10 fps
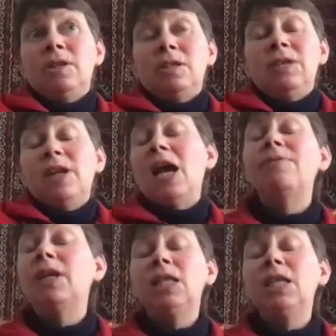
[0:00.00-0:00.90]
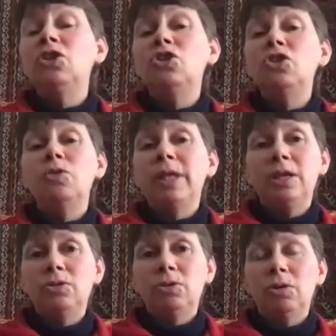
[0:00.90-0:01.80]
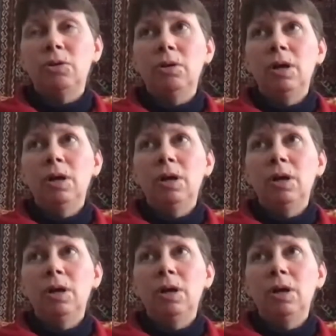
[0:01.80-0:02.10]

doesn't even have anything to do with his or her